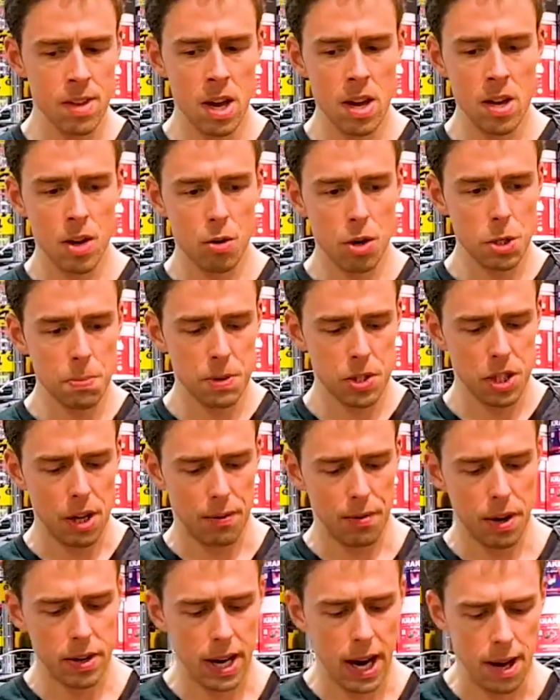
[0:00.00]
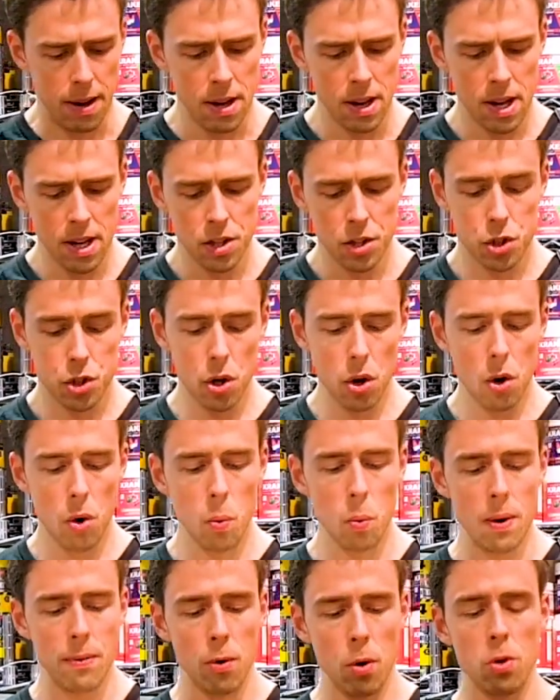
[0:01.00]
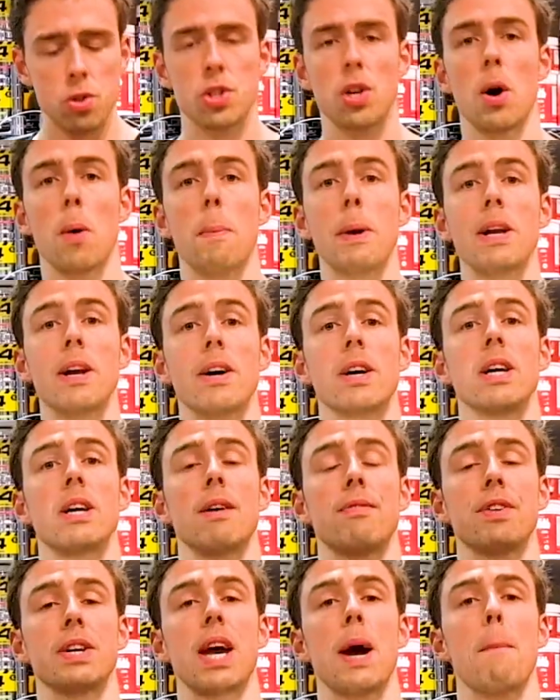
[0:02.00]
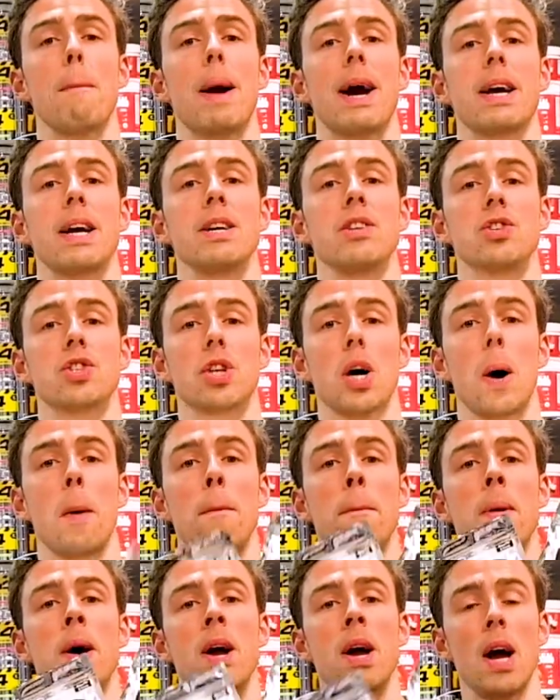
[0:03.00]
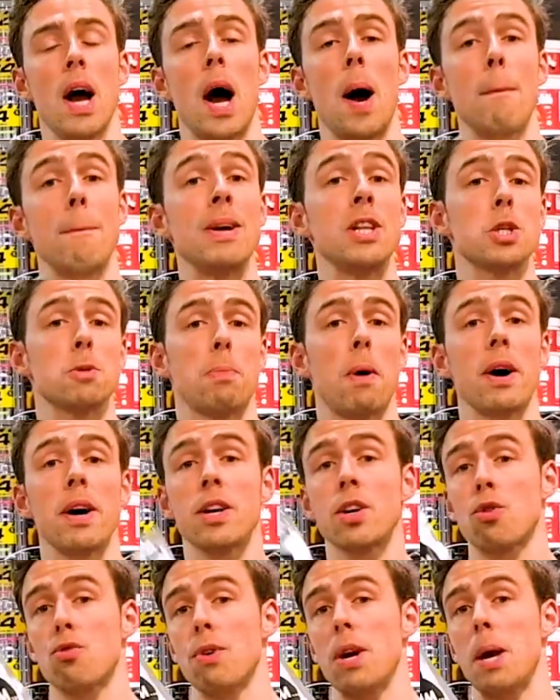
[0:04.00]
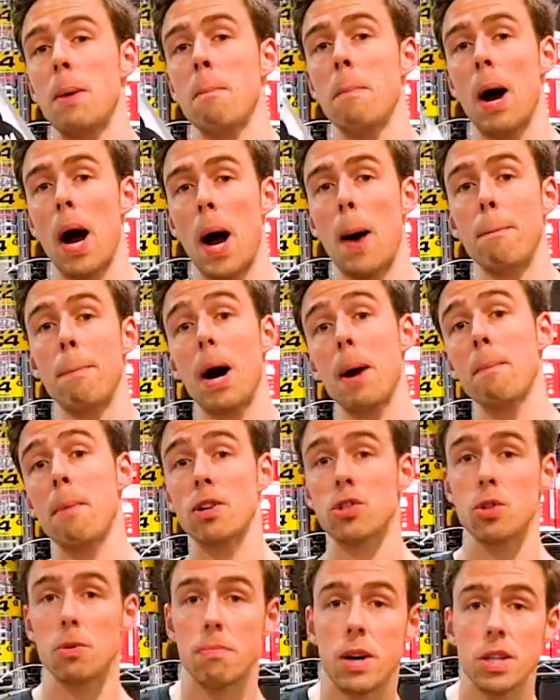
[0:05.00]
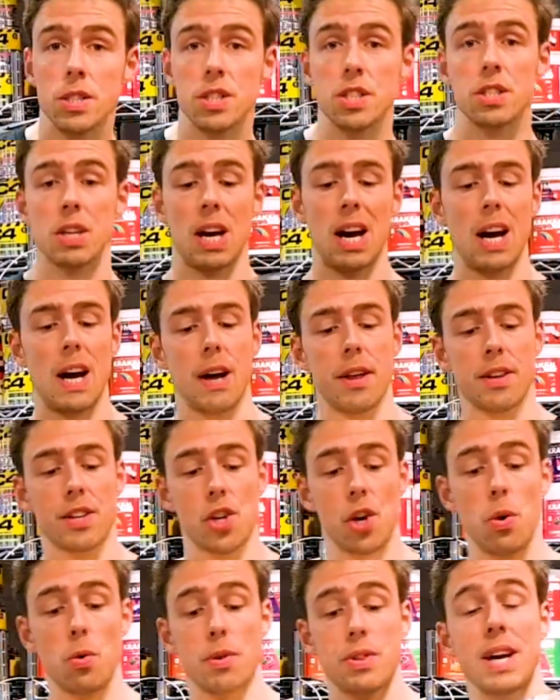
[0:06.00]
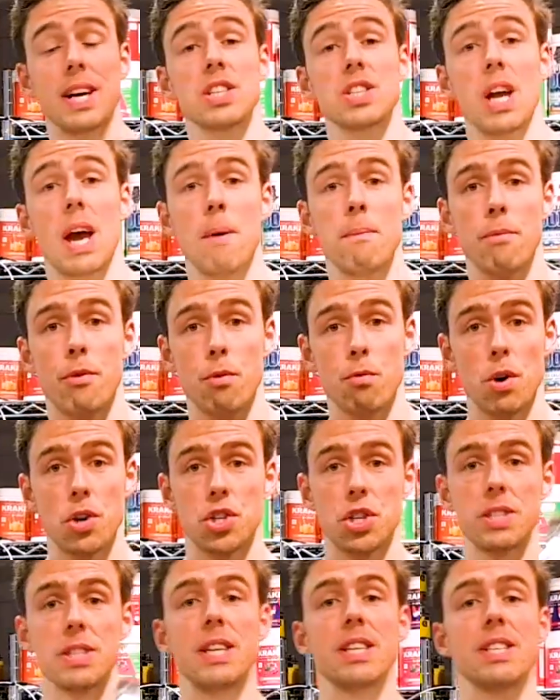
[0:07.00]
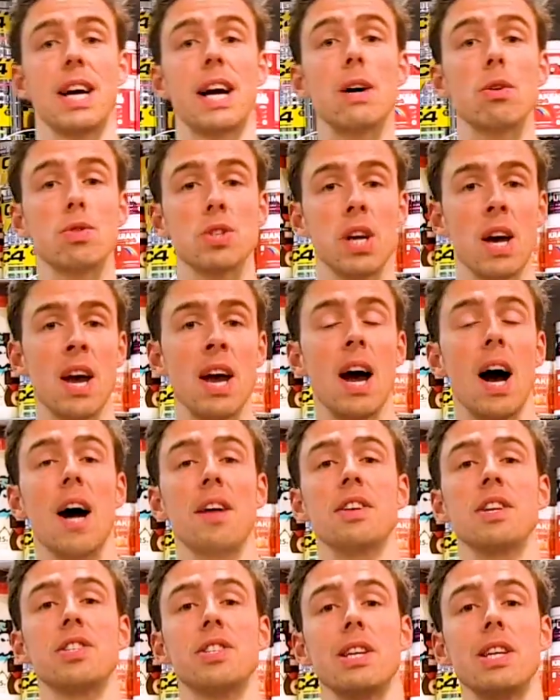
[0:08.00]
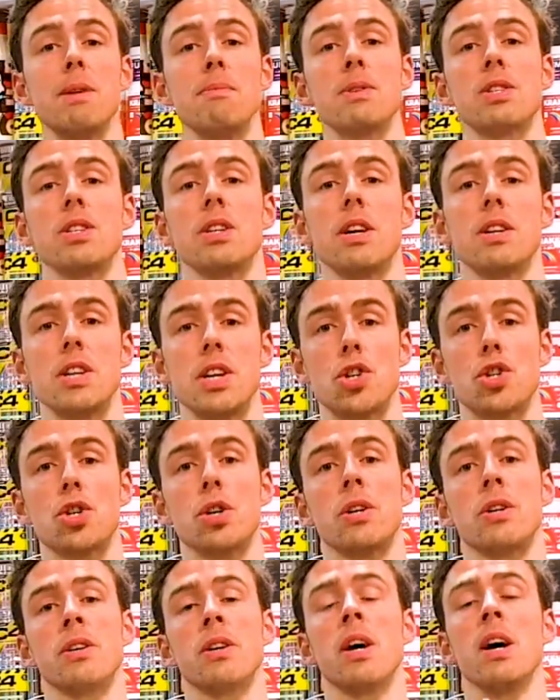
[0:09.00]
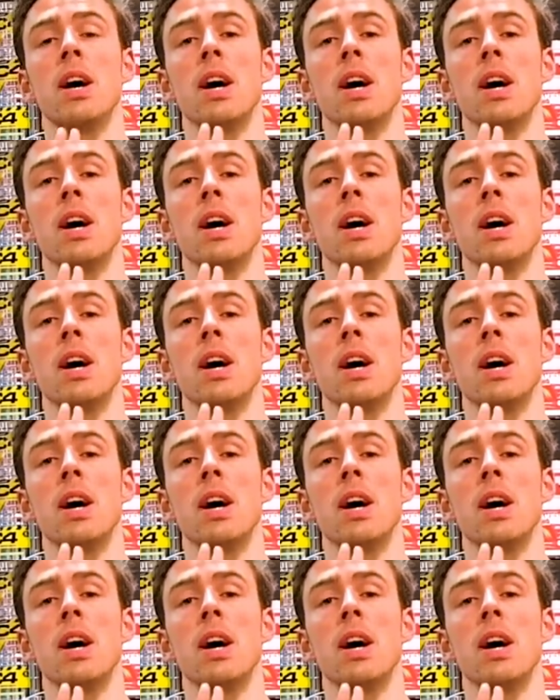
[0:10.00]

Christmas stuff. Okay, so we've also been lucky enough to get back in some mince pie and cream My Muscle mugs. So thanks, Em, for rushing these out. These are the limited edition